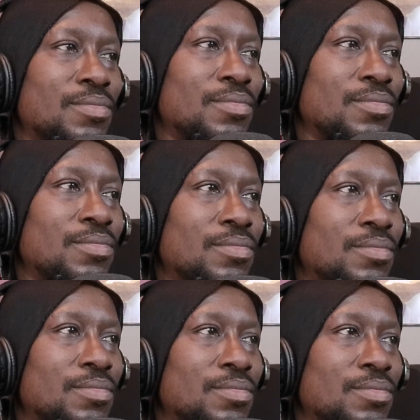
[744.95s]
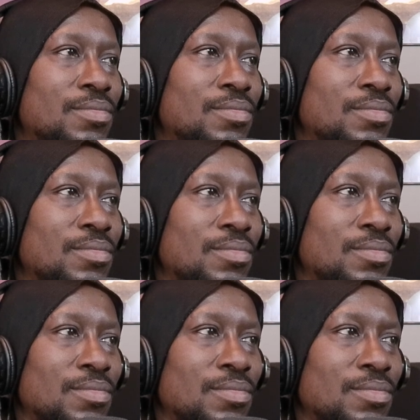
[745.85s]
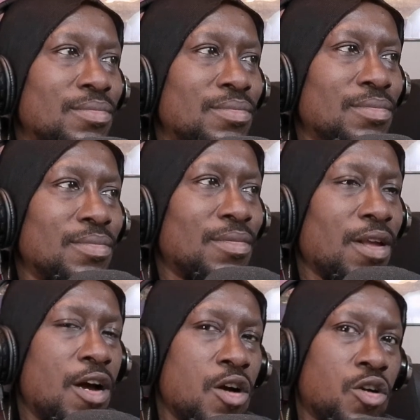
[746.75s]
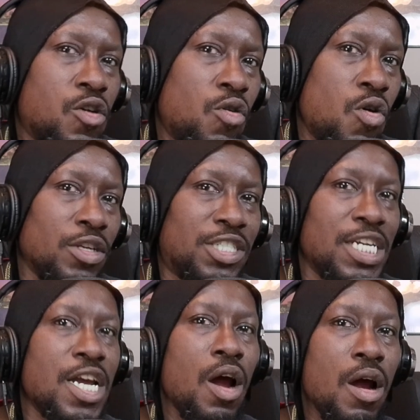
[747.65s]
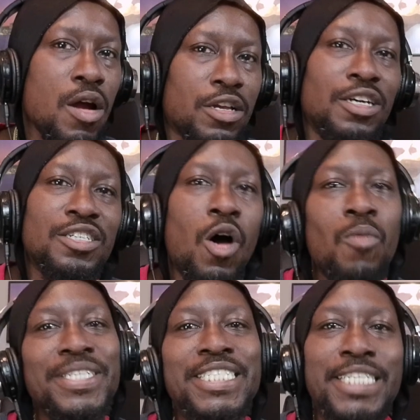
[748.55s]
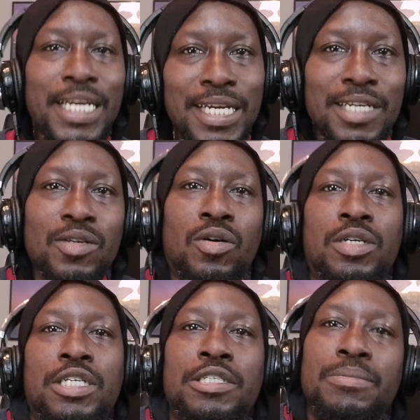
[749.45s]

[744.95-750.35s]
Somebody called police. Of course she hurt cause homie cheating on her.